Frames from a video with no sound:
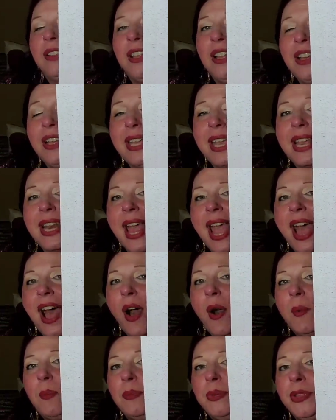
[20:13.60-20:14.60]
Look at
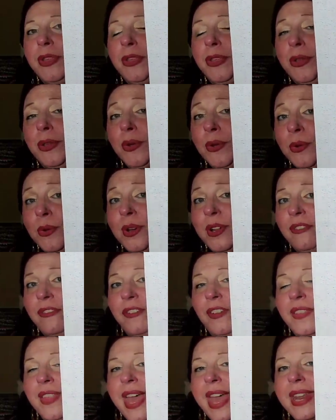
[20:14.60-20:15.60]
how
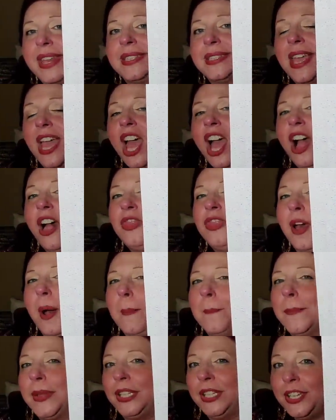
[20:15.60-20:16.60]
beautiful that is.
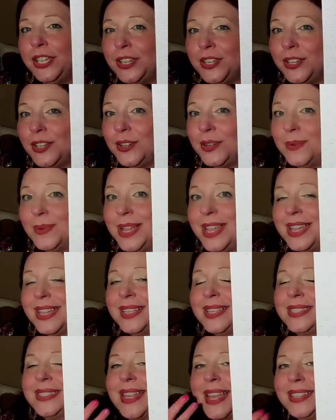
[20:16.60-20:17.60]
The blue
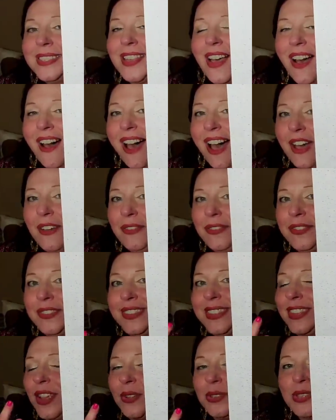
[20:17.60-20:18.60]
sets off
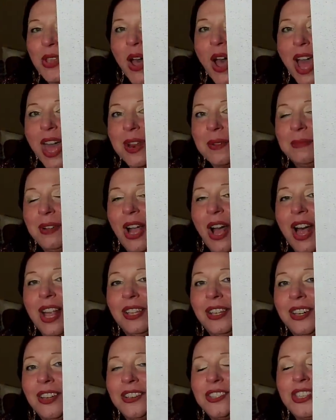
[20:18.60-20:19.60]
those autumn
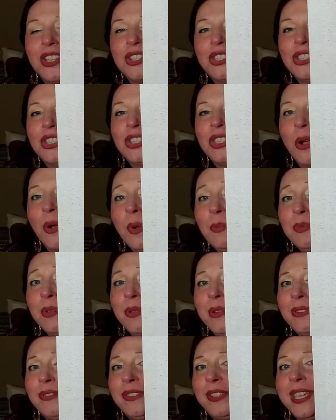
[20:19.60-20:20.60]
colors so
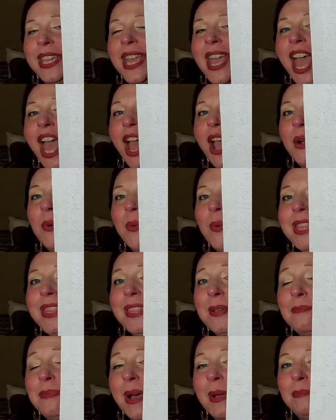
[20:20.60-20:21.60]
beautifully
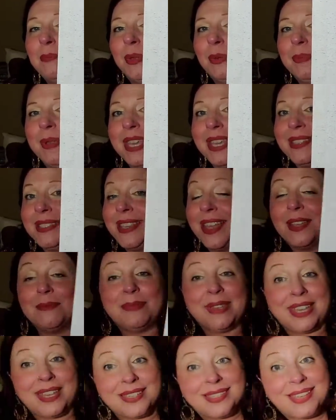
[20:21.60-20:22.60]
with the bumblebees
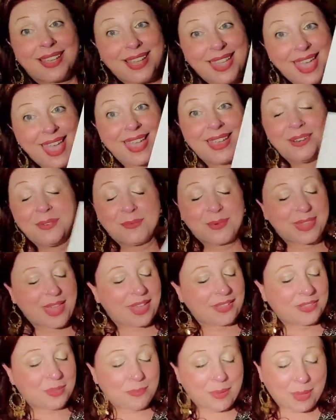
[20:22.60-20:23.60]
because again,
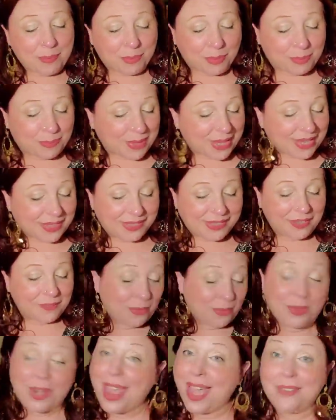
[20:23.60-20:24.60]
without the bumblebees,
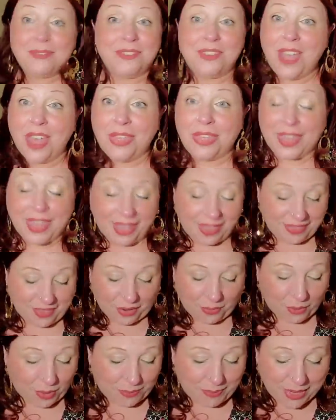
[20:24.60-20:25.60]
we would have nothing.
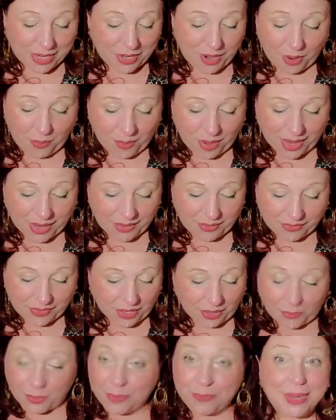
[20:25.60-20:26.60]
There would be no one.
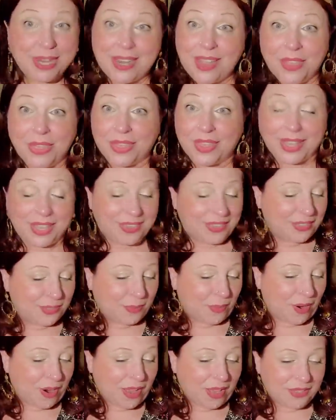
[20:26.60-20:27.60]
There would be nothing in
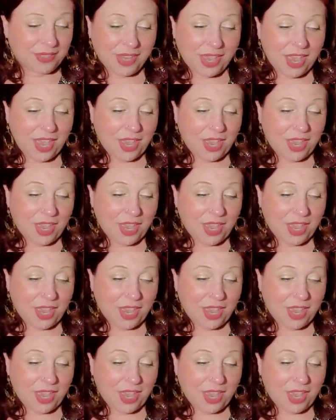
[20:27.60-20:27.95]
this world.